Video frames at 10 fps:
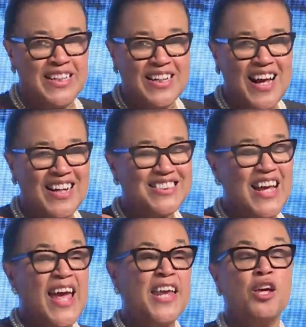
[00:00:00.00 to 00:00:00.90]
has
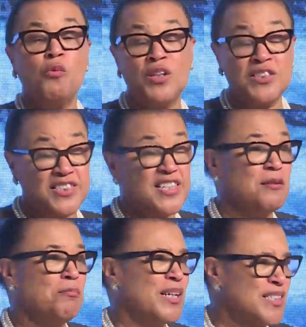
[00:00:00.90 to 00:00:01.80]
anyone
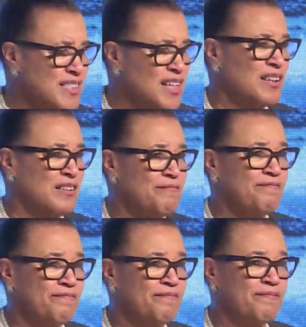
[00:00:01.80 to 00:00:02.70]
seen my son?
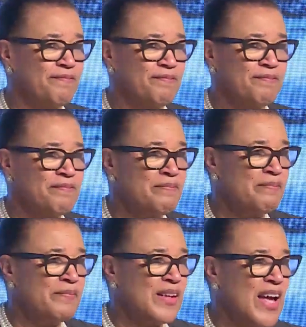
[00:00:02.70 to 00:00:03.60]
Oh.
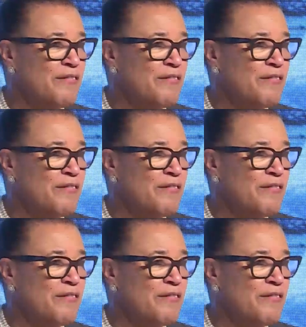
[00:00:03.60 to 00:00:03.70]
Have